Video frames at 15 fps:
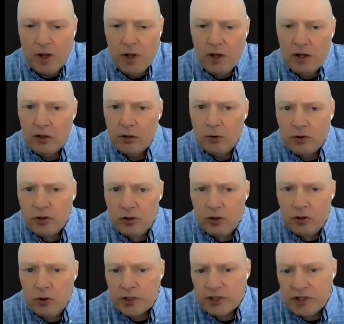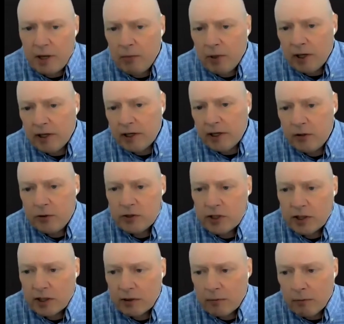you assemble it
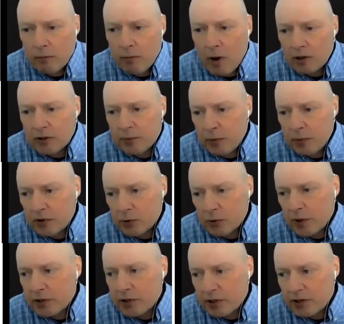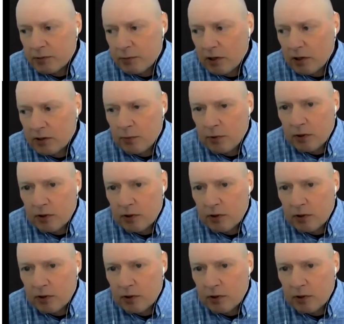using multiple switches, multiple